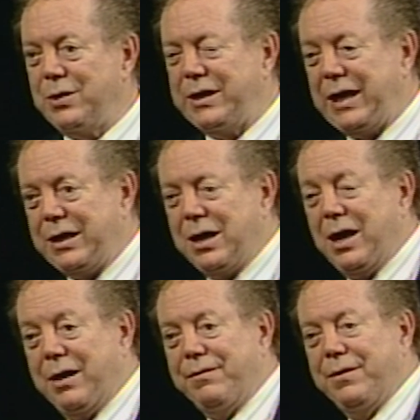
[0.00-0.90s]
And so I
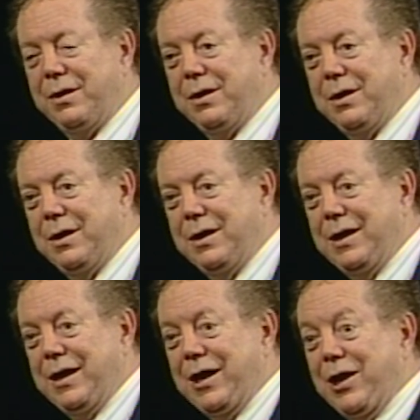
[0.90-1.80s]
take off.
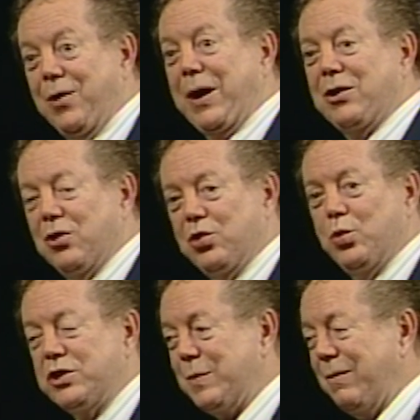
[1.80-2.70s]
Here I go
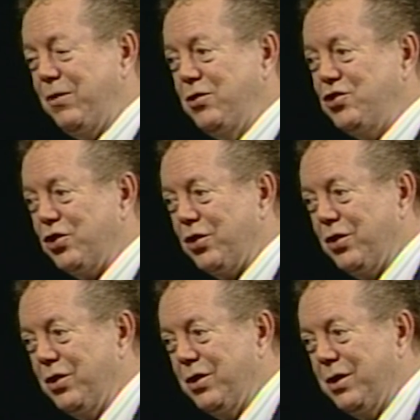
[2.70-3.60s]
towards my future.
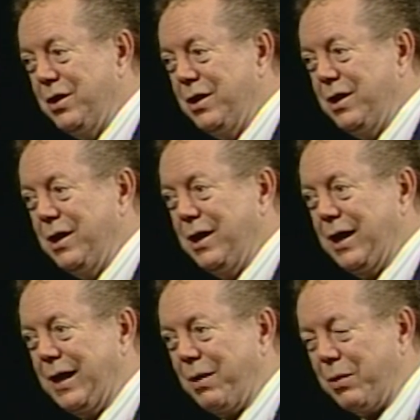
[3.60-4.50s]

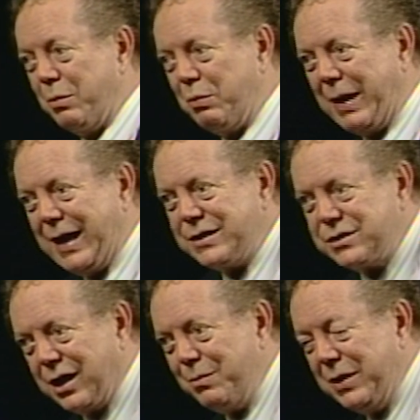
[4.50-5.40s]
And that rubber
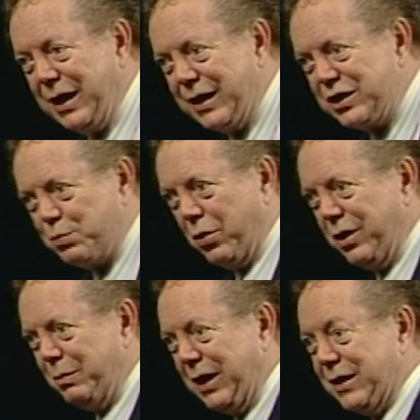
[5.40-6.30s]
band's on me and it's
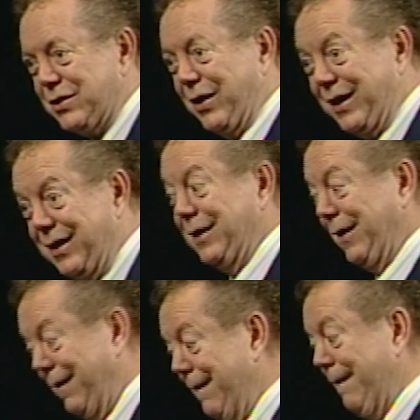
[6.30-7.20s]
pulling me. And so I.